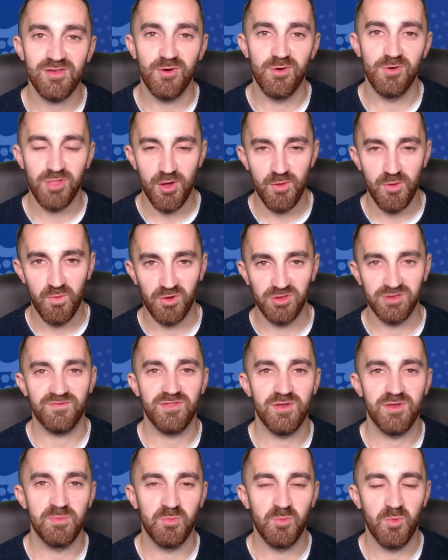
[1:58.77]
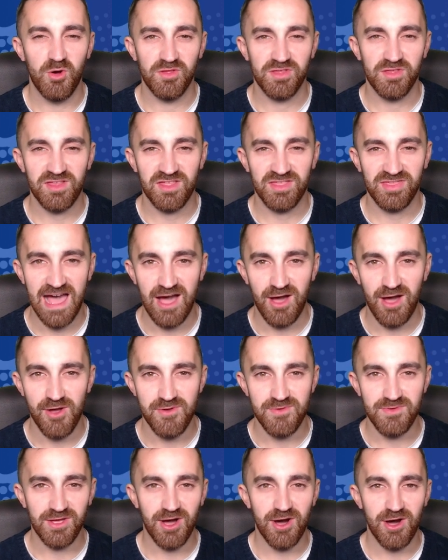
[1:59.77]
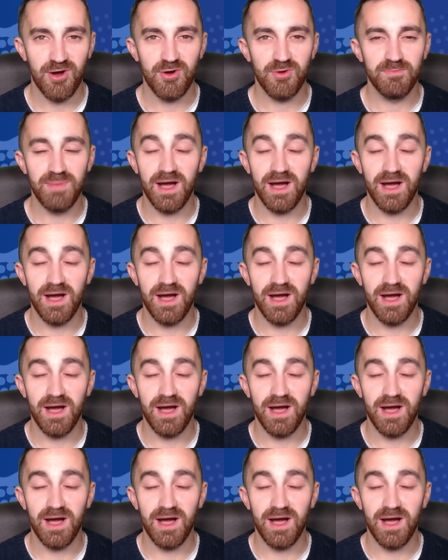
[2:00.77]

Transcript: although one of them was that own goal.